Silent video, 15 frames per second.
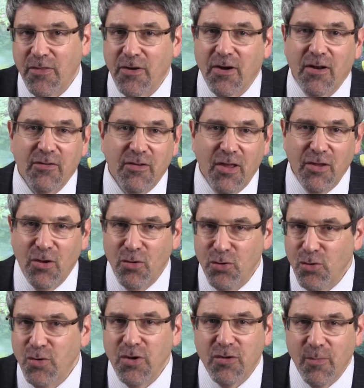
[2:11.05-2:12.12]
They're going to tell you,
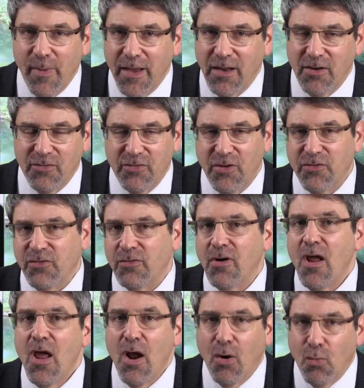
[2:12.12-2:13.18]
you need to make a
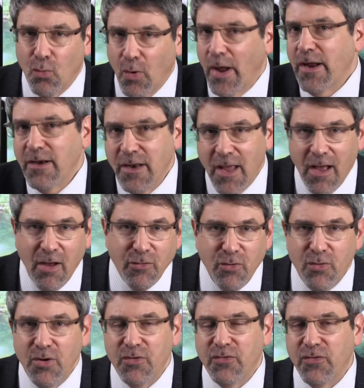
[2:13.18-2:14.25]
decision right now.
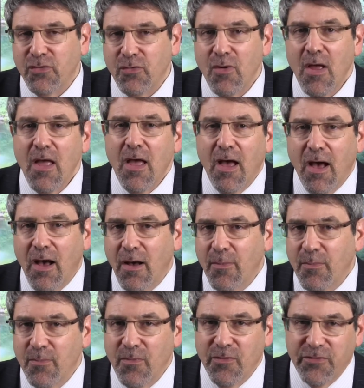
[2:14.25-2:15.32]
You need to
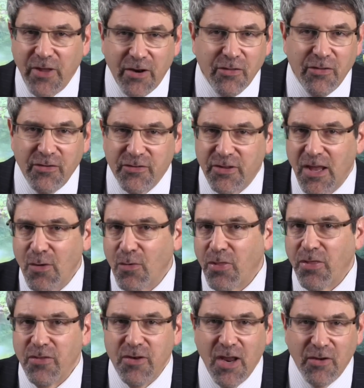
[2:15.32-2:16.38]
uh, settle this thing
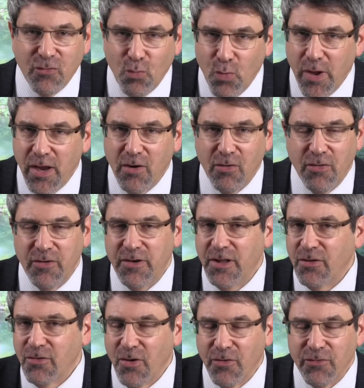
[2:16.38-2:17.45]
within the next week or the
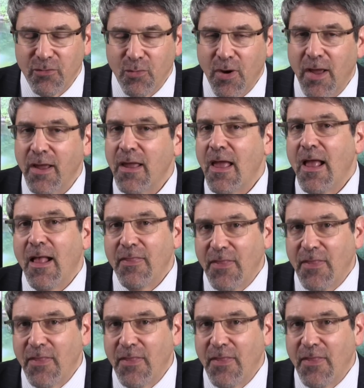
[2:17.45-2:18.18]
deal goes away.